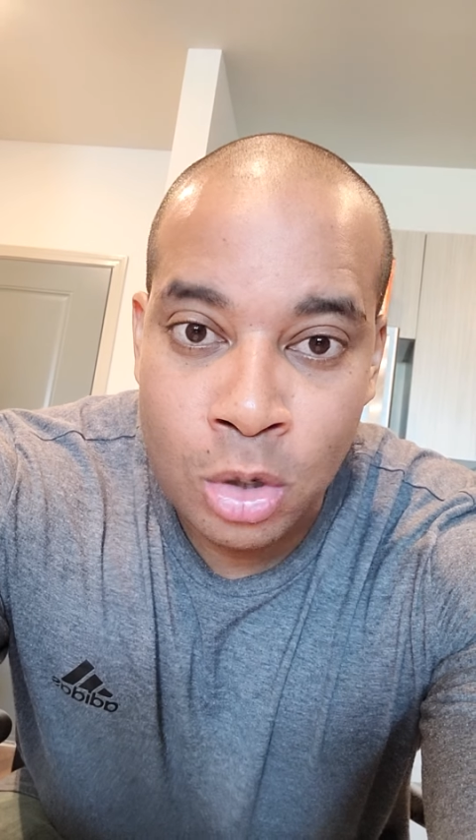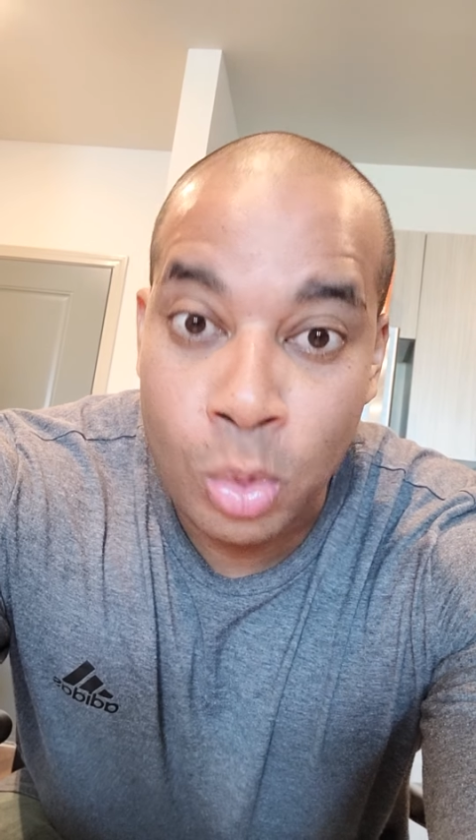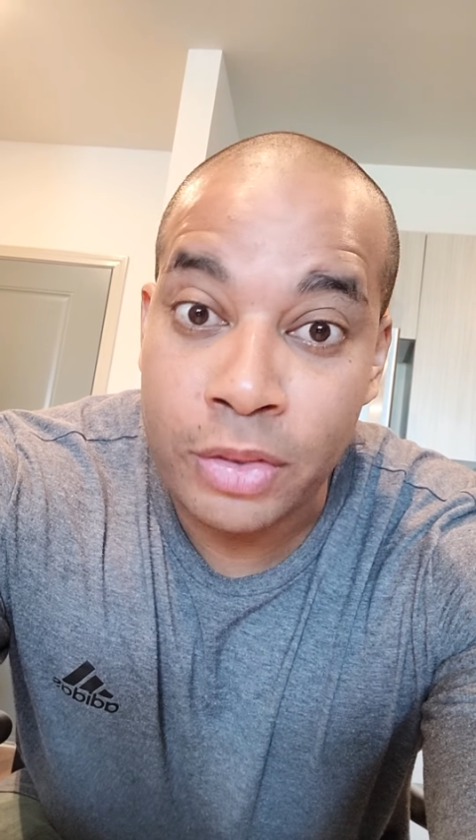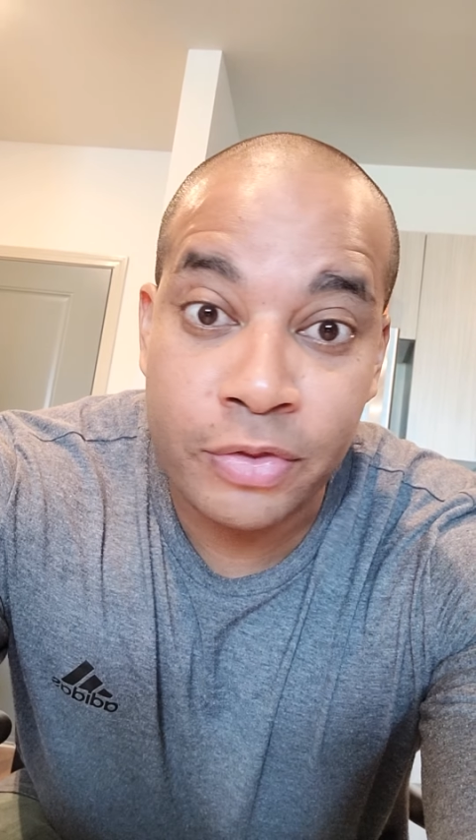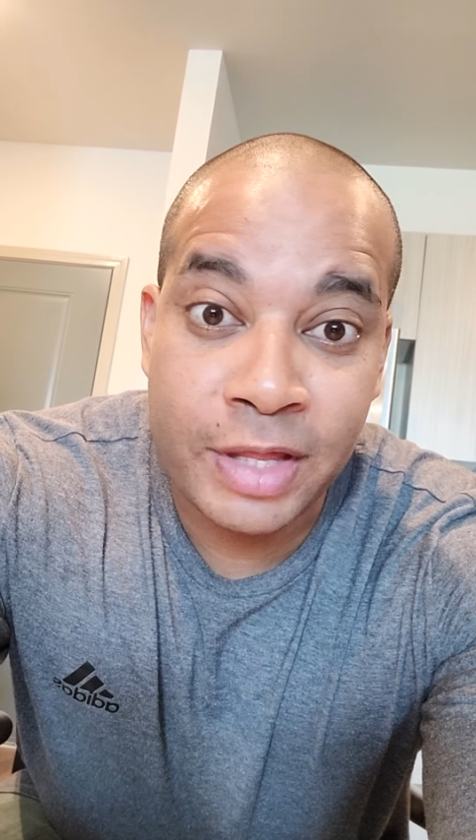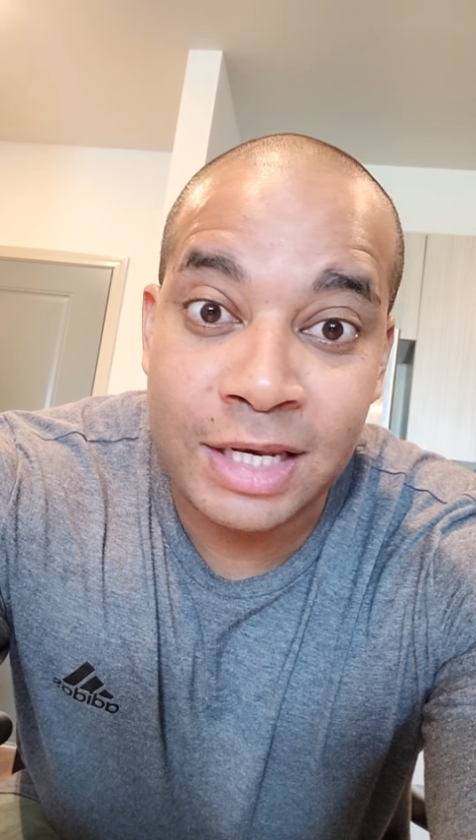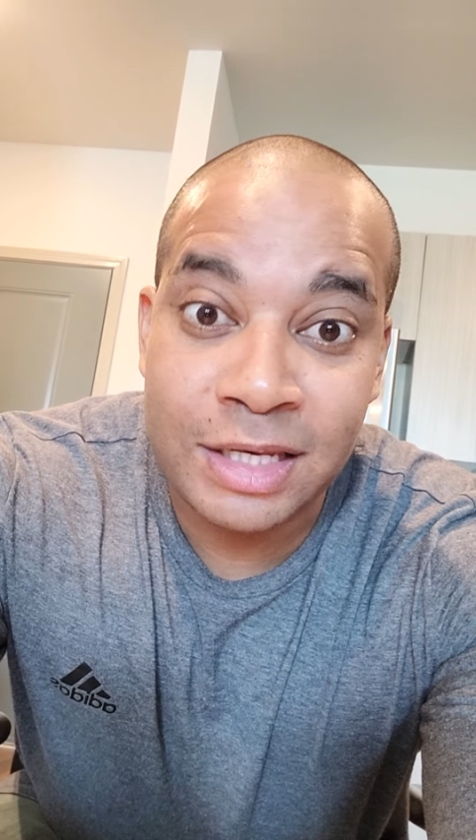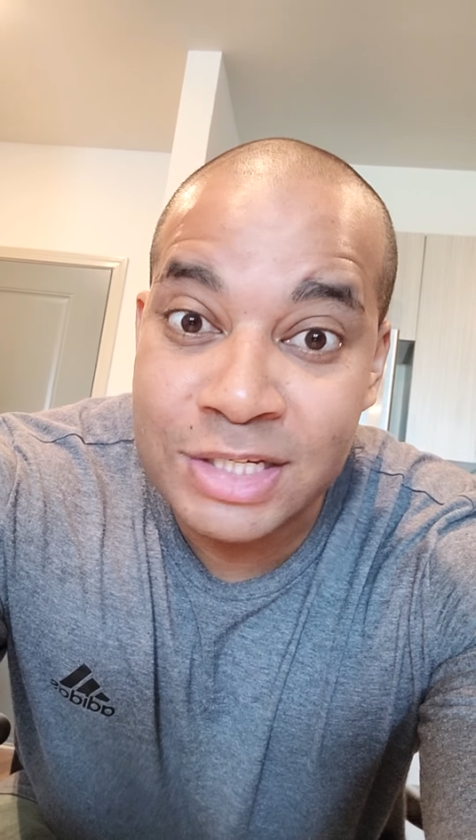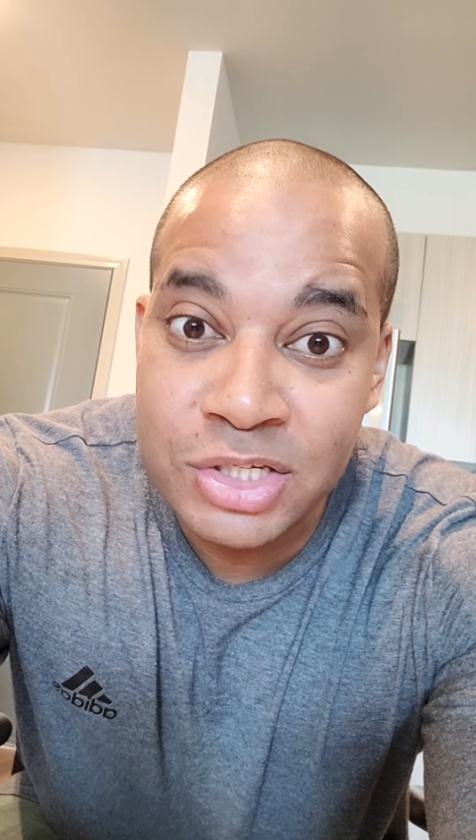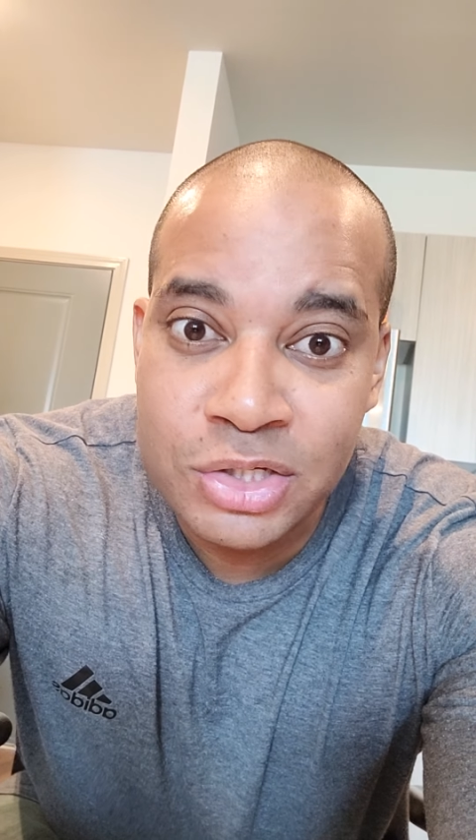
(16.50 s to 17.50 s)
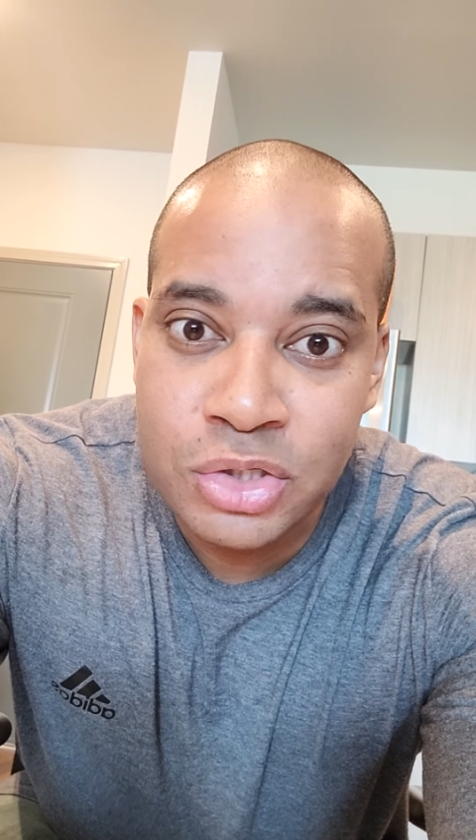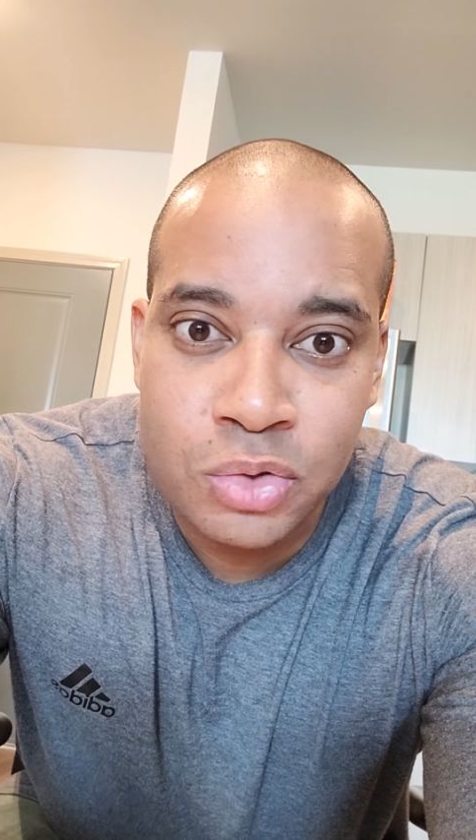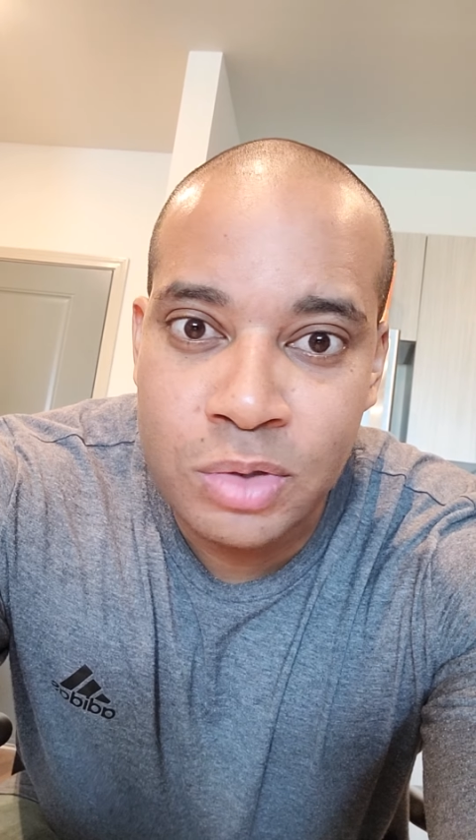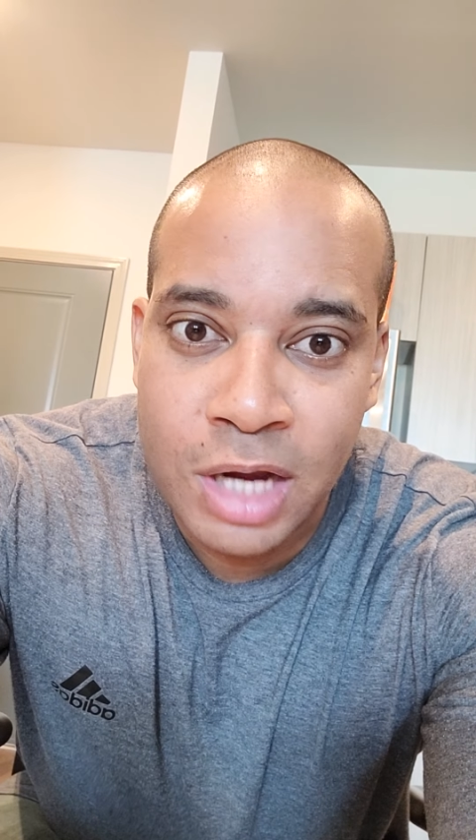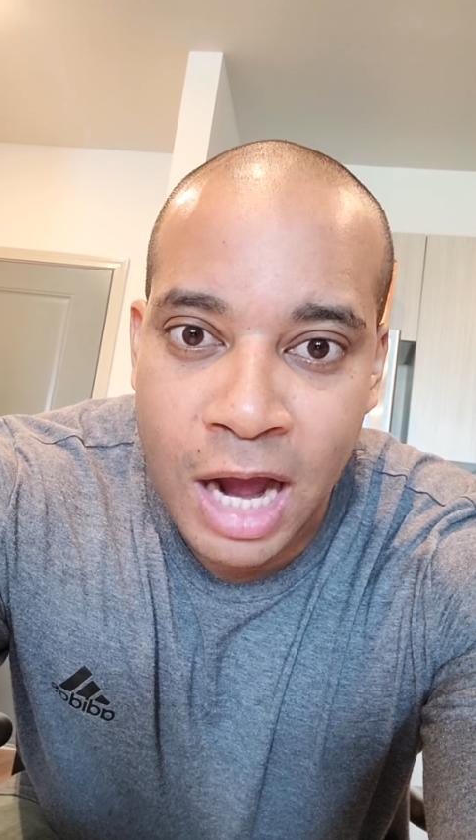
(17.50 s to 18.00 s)
whether they listen
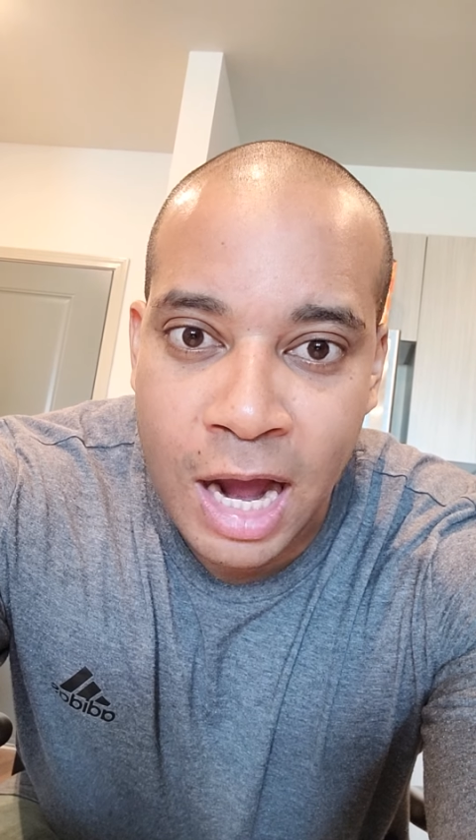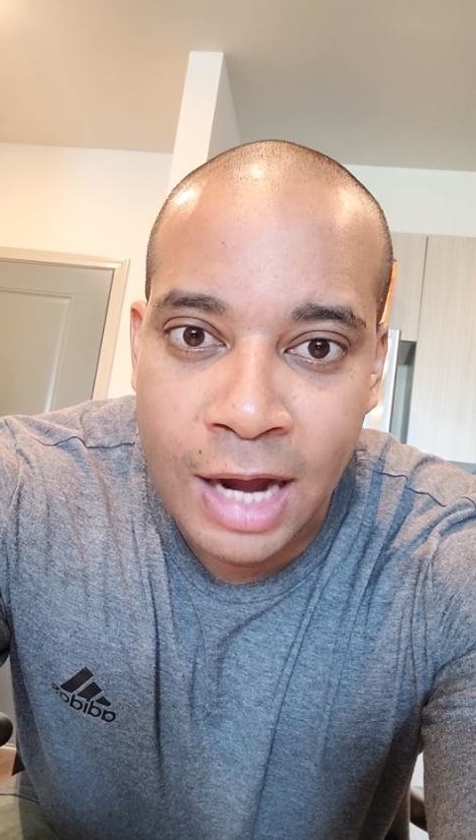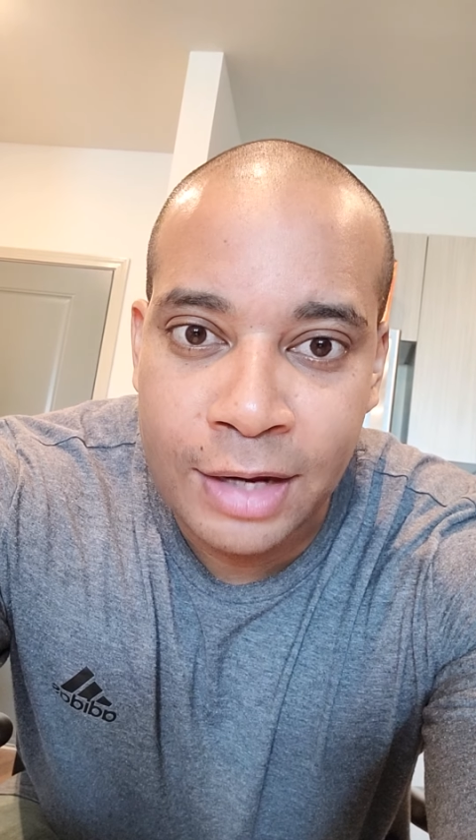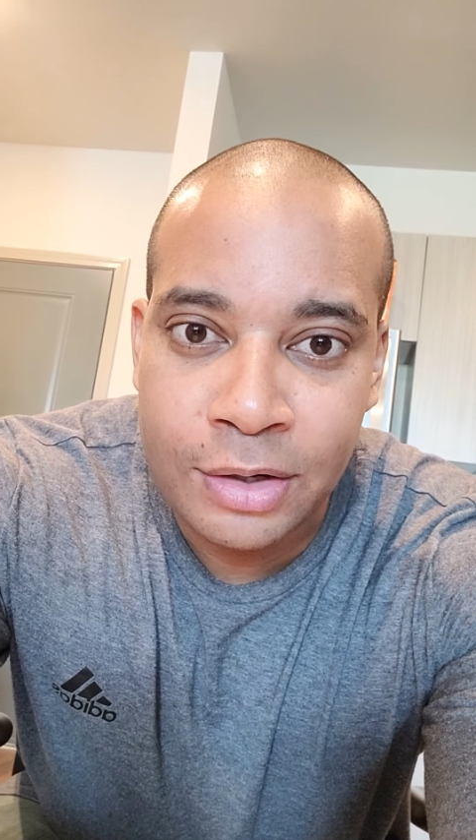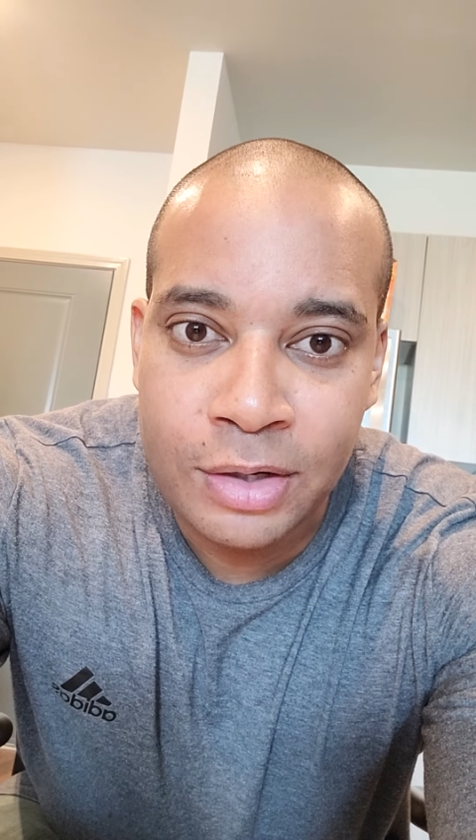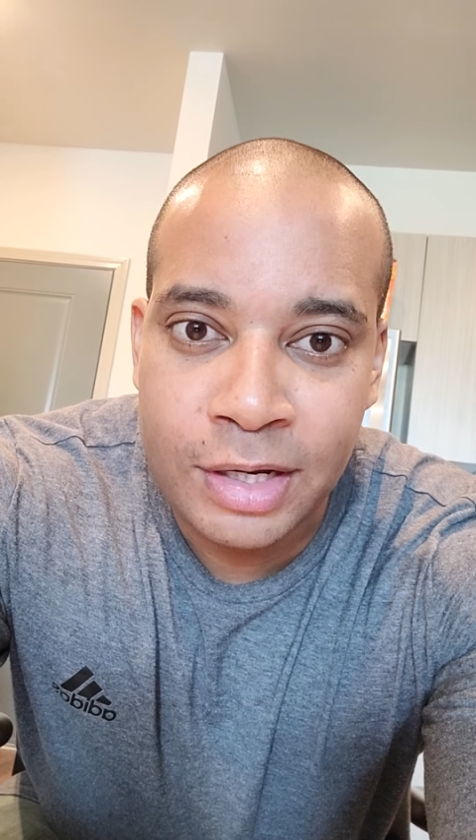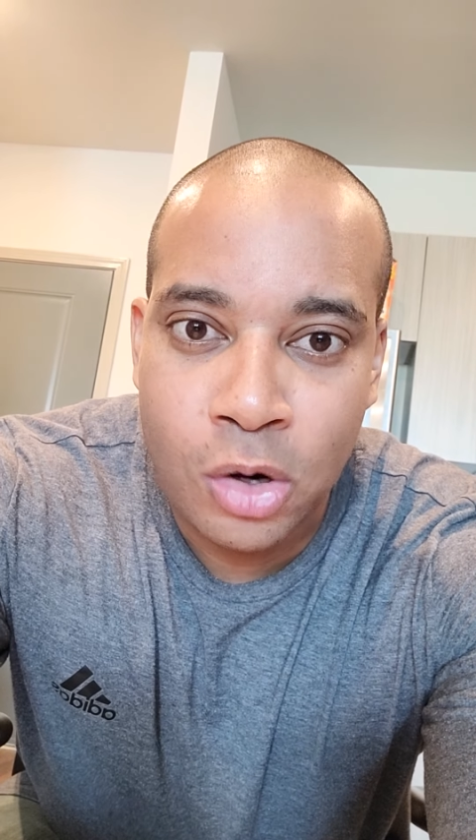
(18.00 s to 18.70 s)
to God